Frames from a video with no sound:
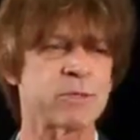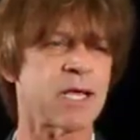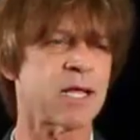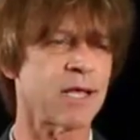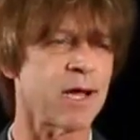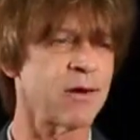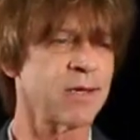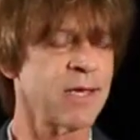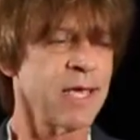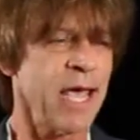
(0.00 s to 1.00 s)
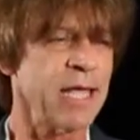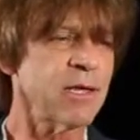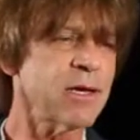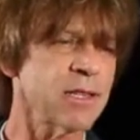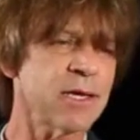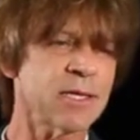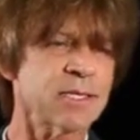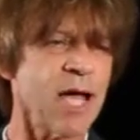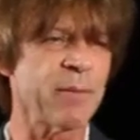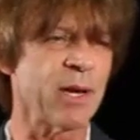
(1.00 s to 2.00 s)
was that, though? And look at the
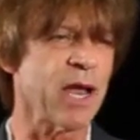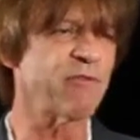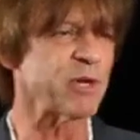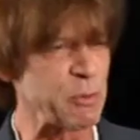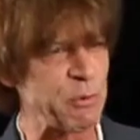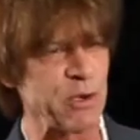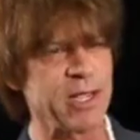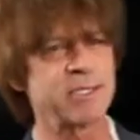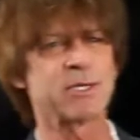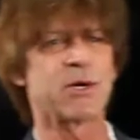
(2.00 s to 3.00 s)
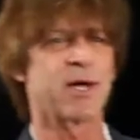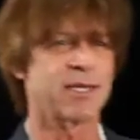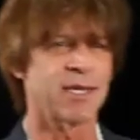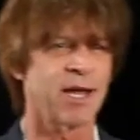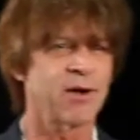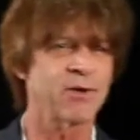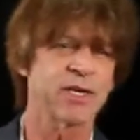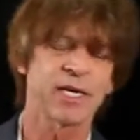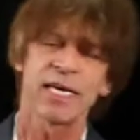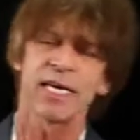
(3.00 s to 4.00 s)
time and effort you put into it, you know?
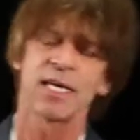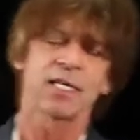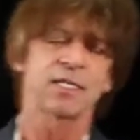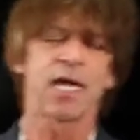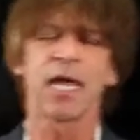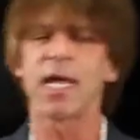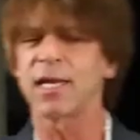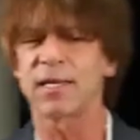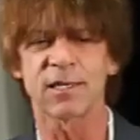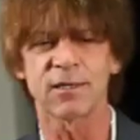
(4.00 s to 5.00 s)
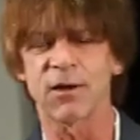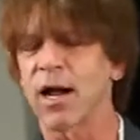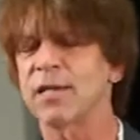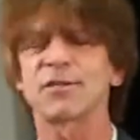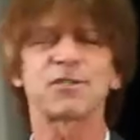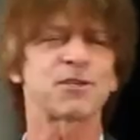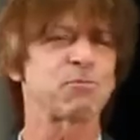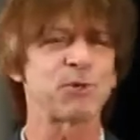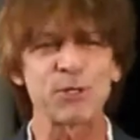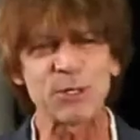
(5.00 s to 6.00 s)
Jane, your eyes are so
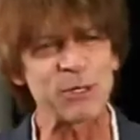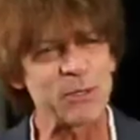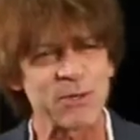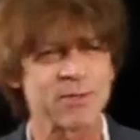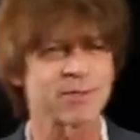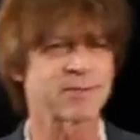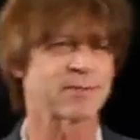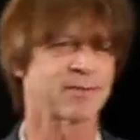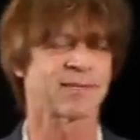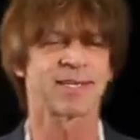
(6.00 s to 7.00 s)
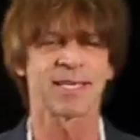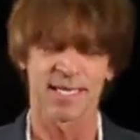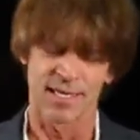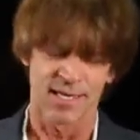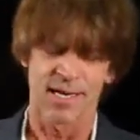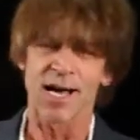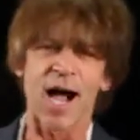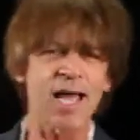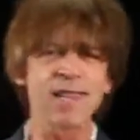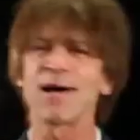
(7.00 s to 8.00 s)
blue.
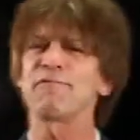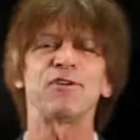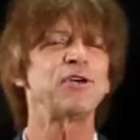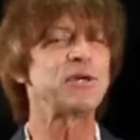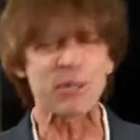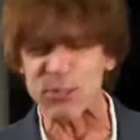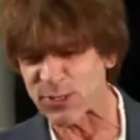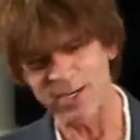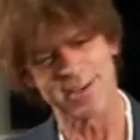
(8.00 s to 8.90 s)
I love you.